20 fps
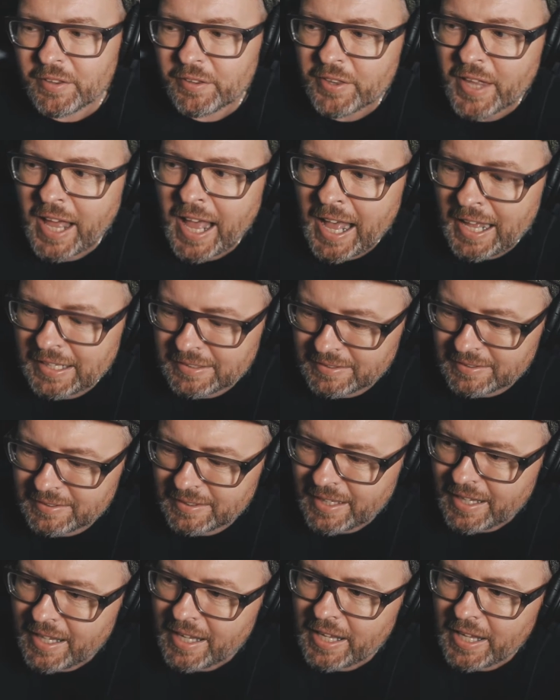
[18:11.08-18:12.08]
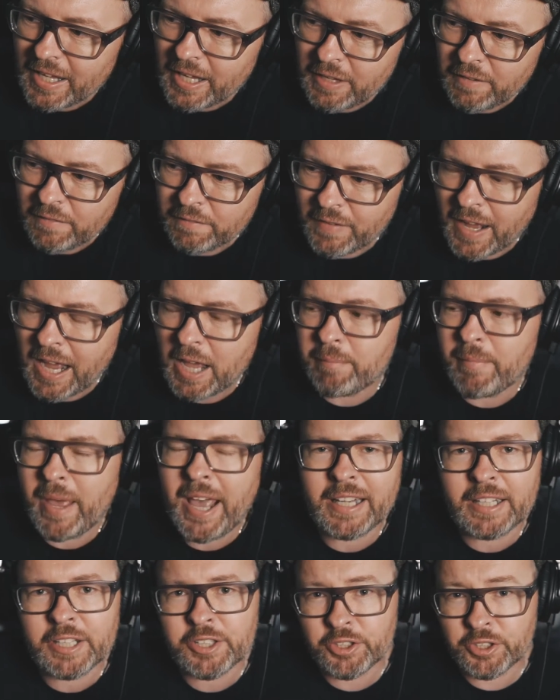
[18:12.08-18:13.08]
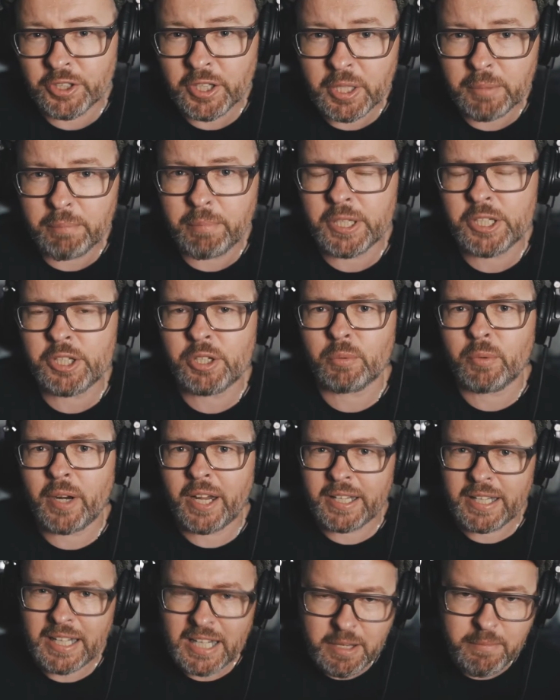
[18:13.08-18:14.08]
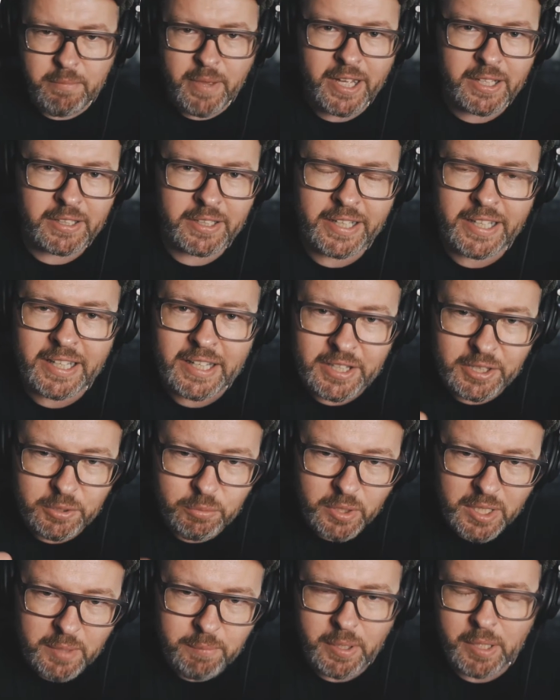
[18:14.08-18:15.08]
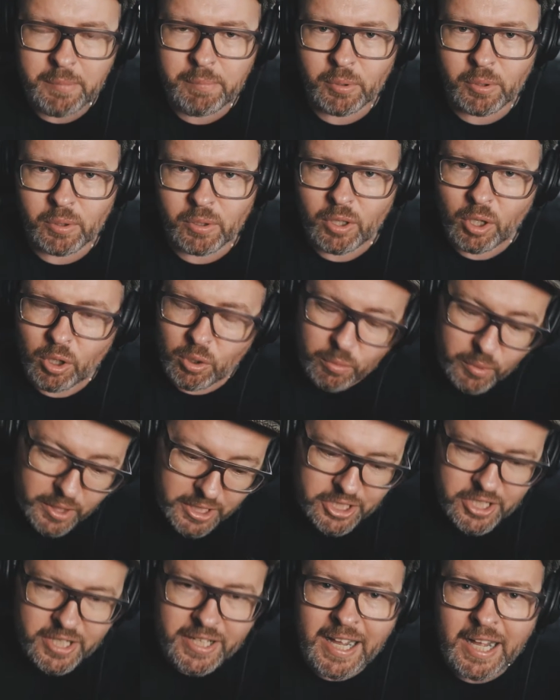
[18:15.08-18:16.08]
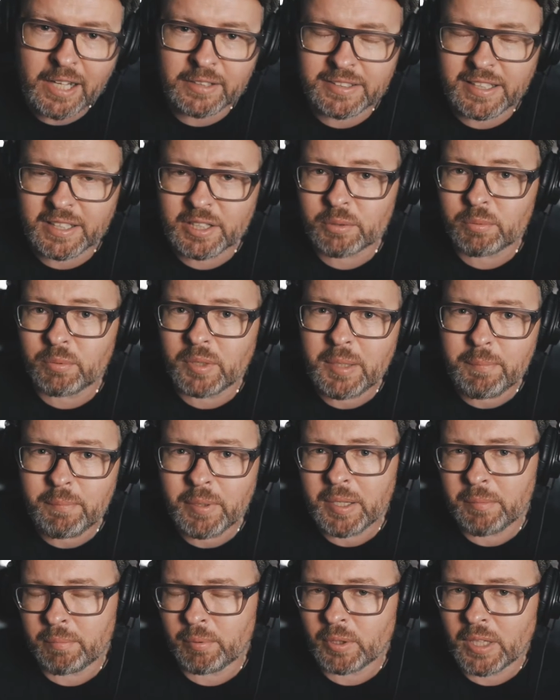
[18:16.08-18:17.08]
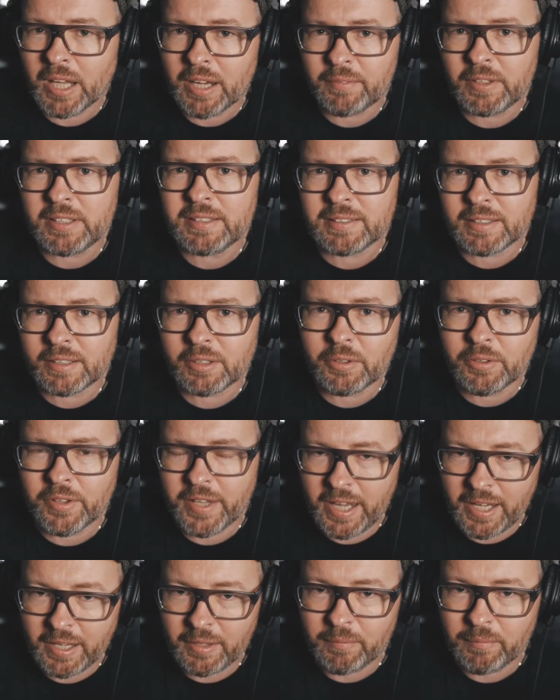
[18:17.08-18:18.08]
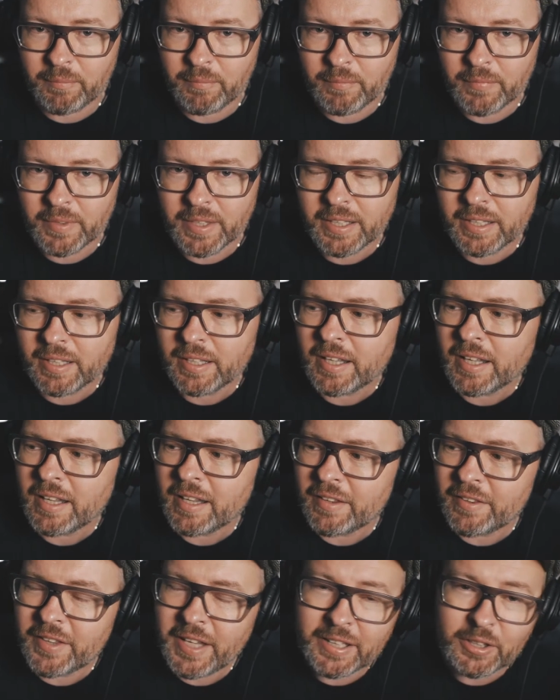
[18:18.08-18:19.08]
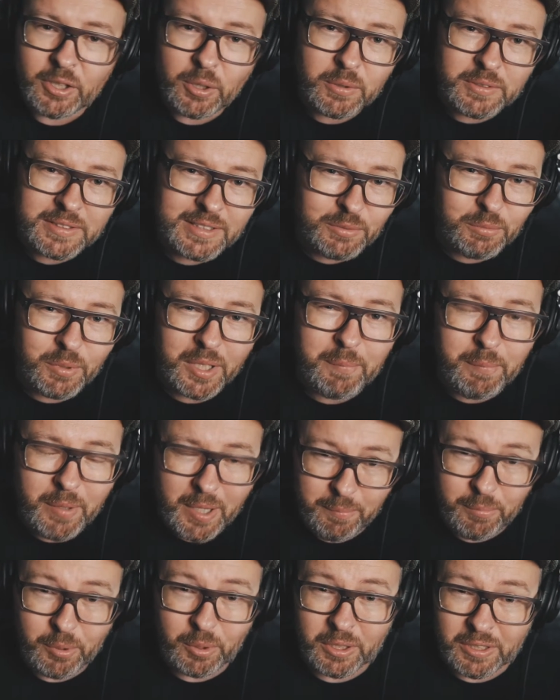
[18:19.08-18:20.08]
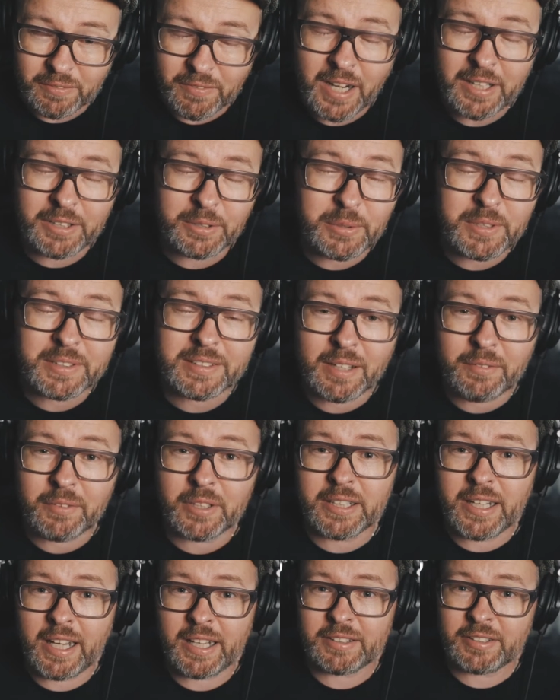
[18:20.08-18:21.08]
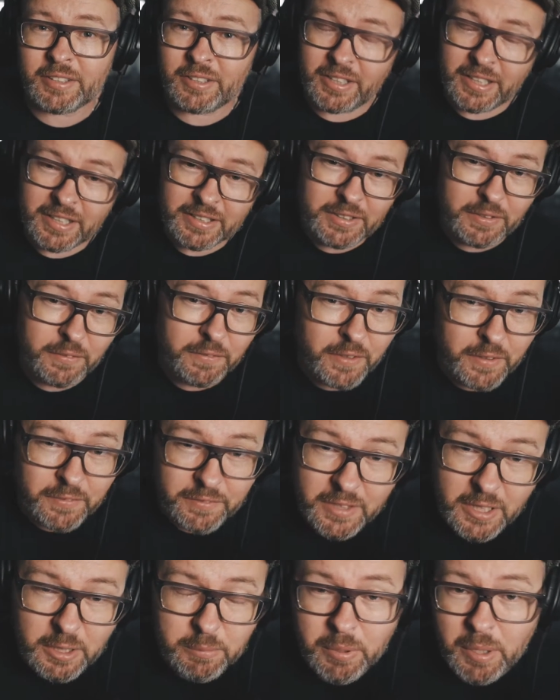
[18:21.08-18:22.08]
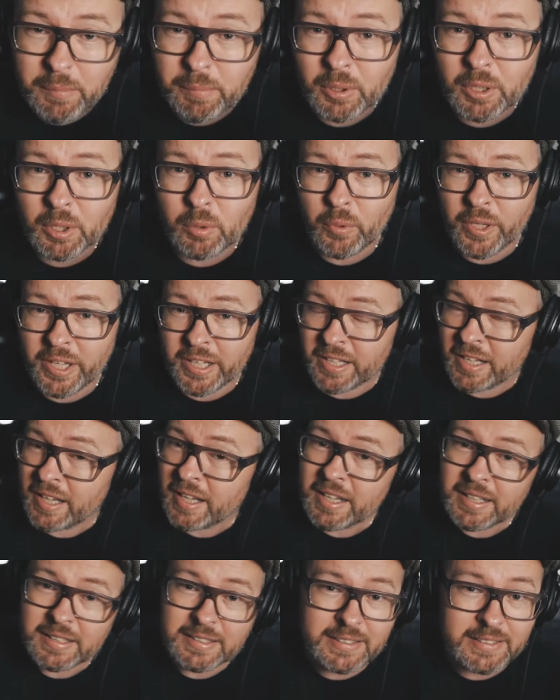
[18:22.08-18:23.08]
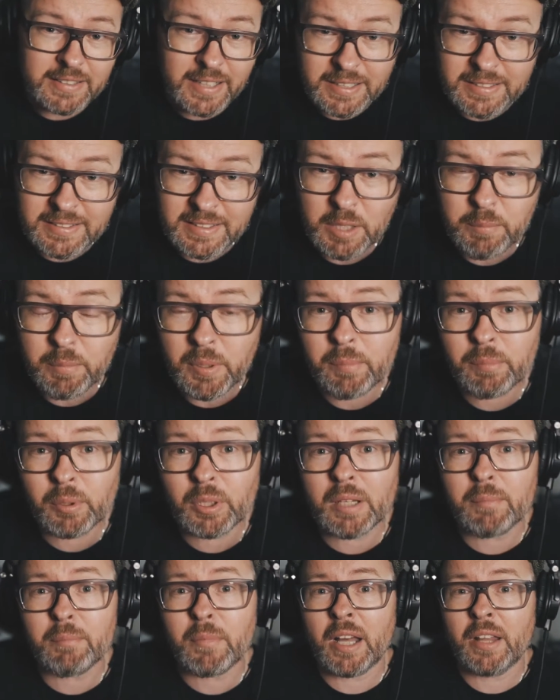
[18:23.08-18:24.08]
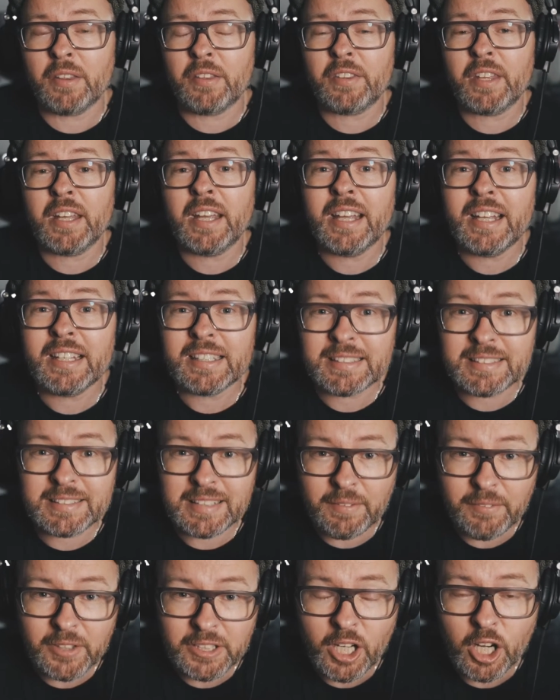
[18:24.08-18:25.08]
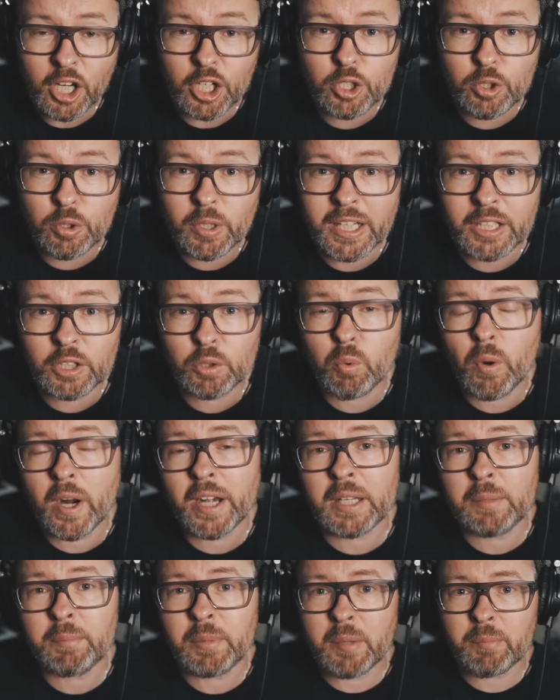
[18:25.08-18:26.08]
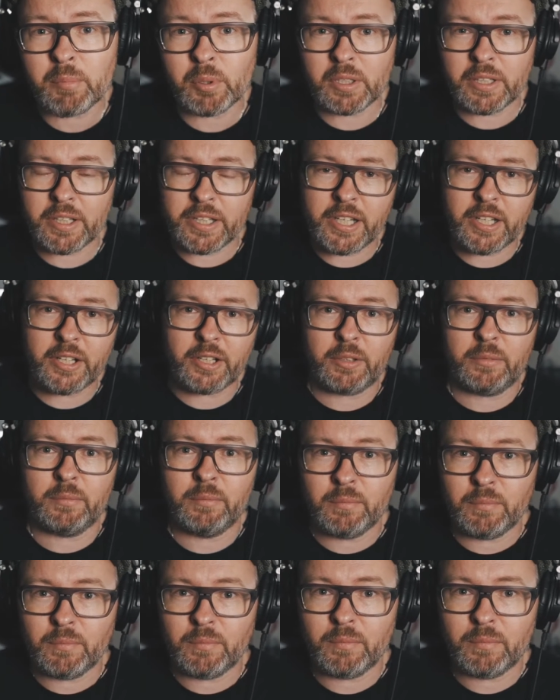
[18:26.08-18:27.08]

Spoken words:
that if I manage to habituate emailing 3 people or reaching out to 3 people every single day, then those 3 people, if I do this every day, turn into 15 people a week, 60 people a month, 720 people a year.